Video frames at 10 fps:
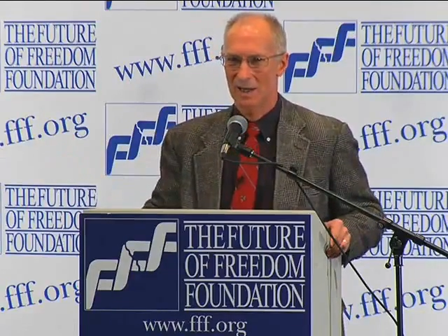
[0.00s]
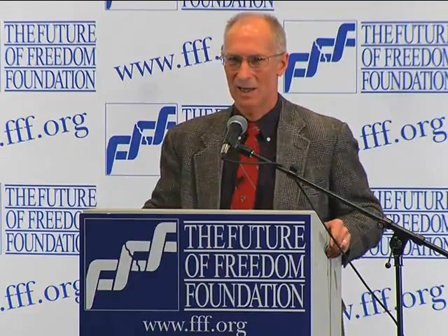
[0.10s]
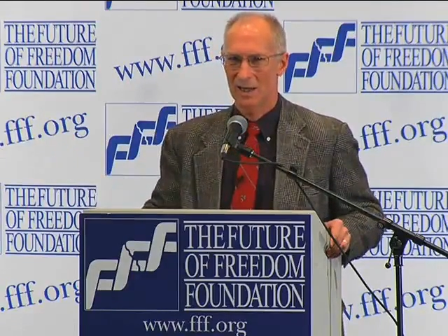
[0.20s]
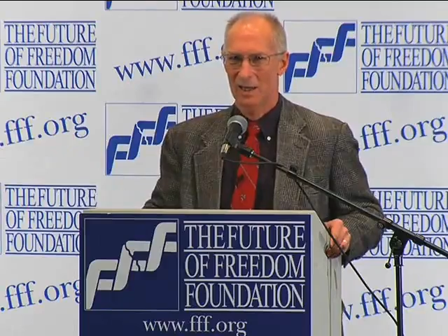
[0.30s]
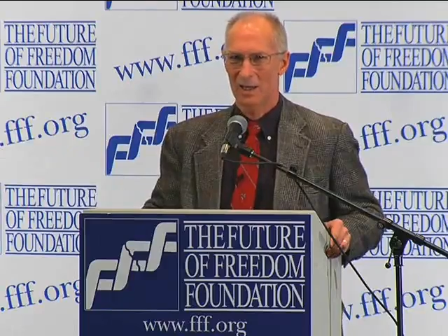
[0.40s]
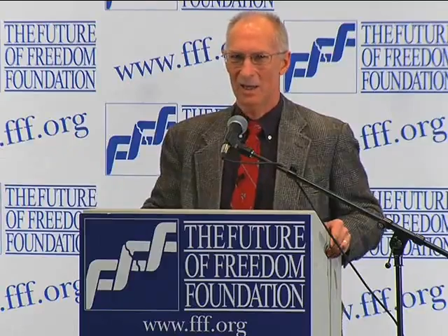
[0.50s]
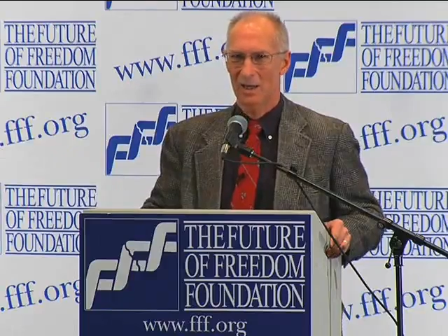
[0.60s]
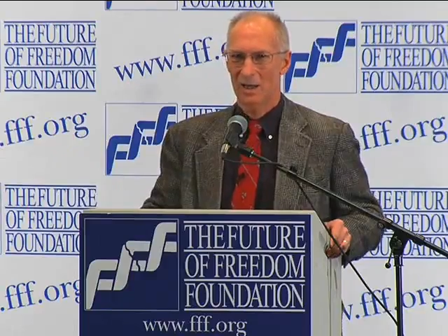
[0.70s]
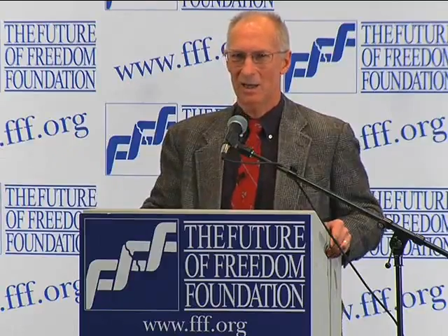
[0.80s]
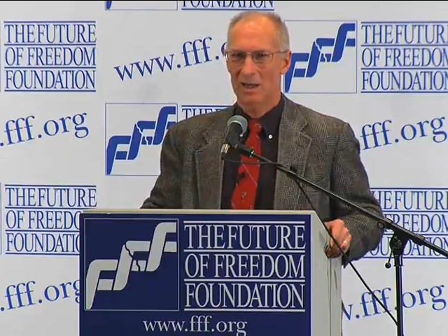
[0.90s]
Okay?
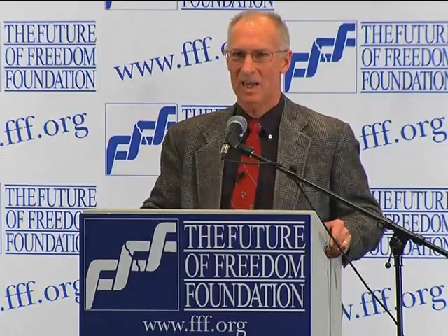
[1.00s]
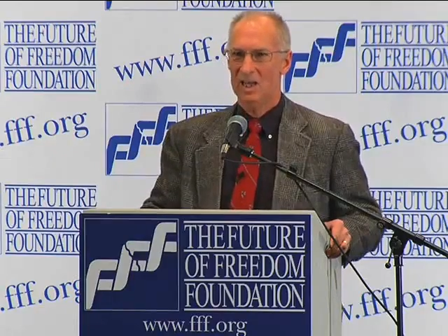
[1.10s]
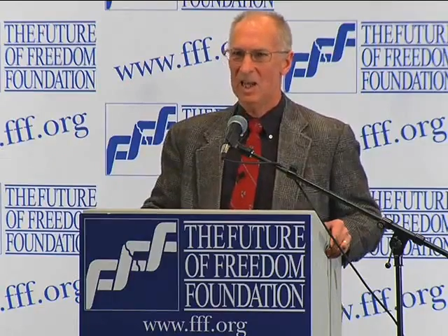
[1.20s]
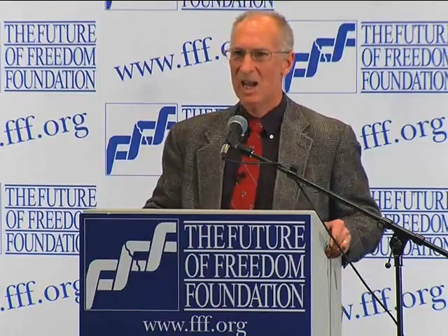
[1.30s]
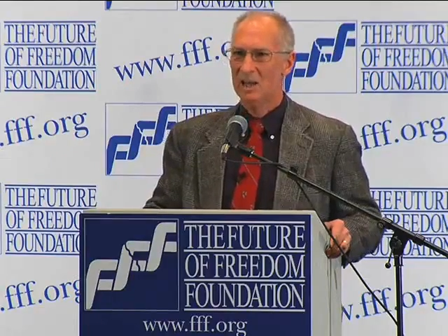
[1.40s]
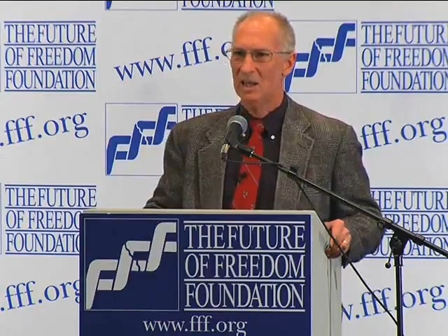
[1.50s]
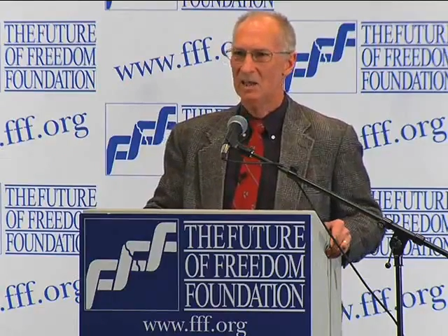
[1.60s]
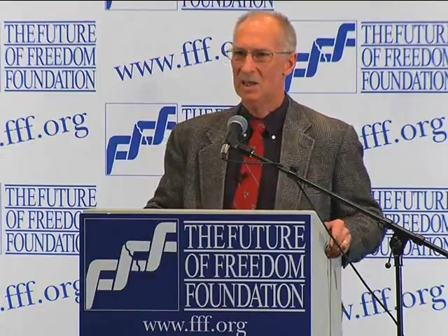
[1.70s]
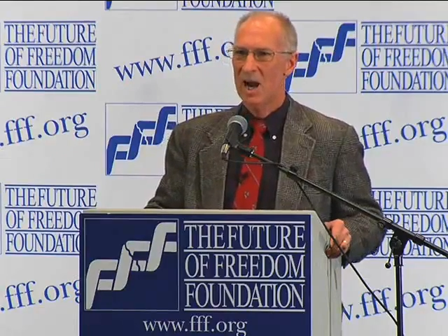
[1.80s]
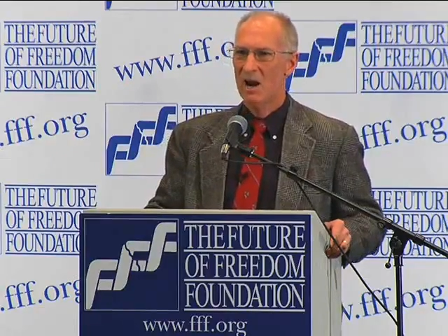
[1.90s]
He attacked
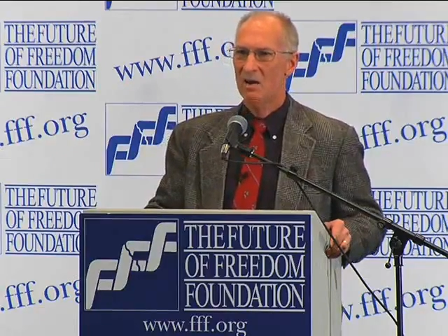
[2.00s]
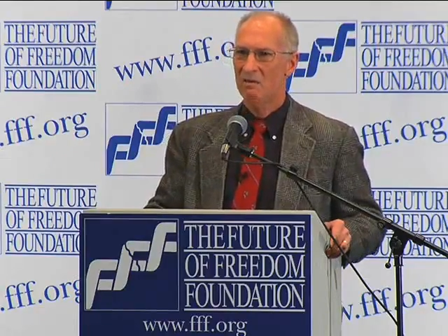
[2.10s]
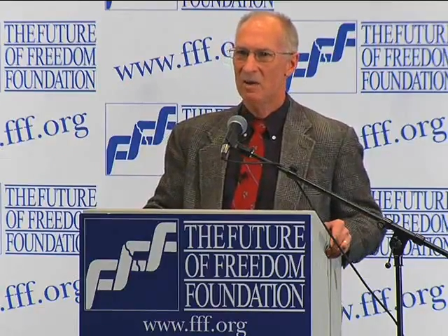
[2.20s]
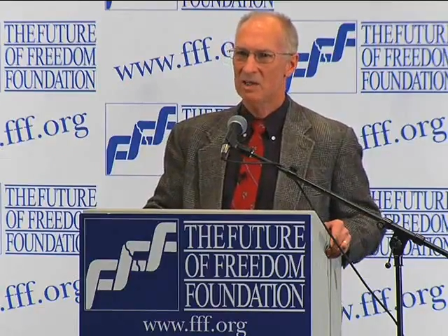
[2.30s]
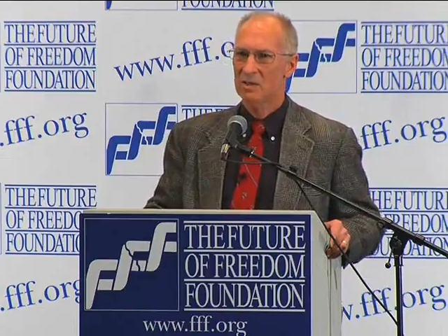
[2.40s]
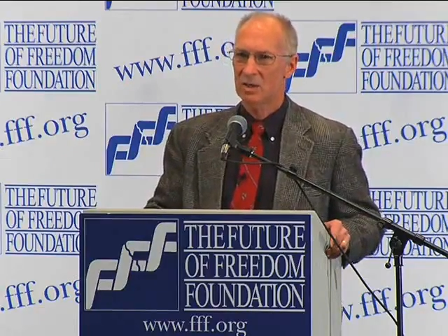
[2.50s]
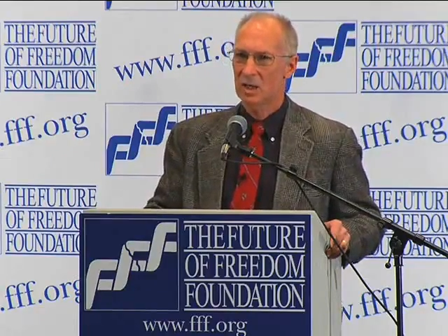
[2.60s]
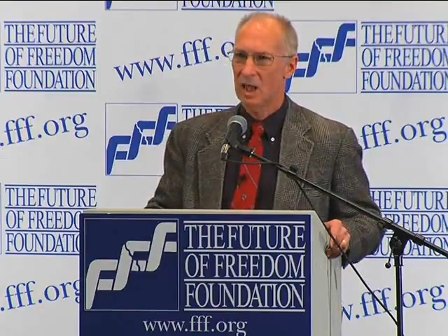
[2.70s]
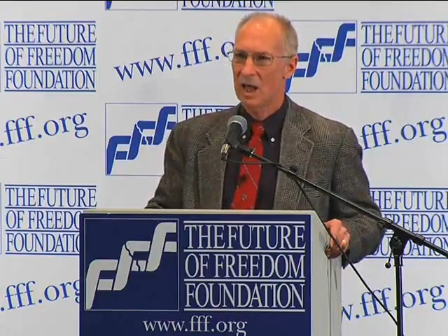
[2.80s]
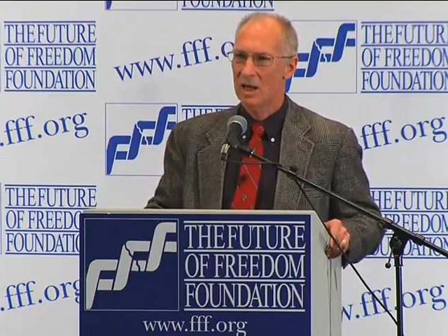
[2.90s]
the entire
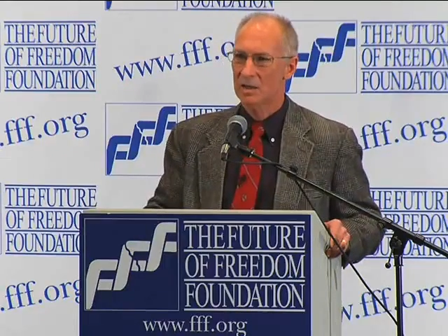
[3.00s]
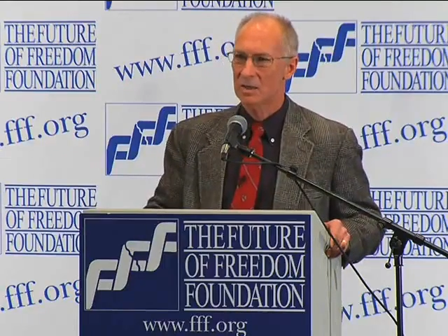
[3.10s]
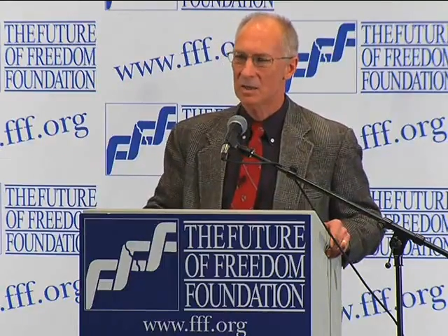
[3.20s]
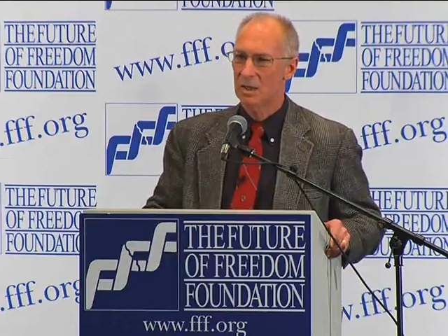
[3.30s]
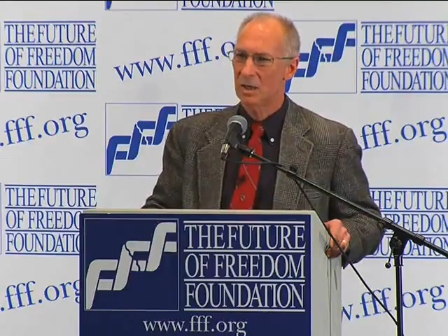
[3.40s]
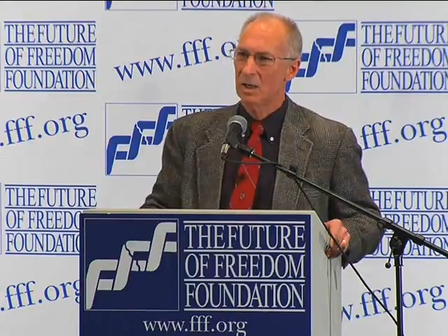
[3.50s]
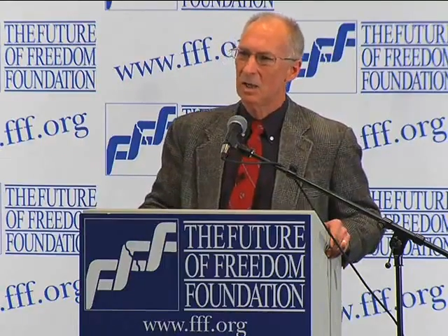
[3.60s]
investor class.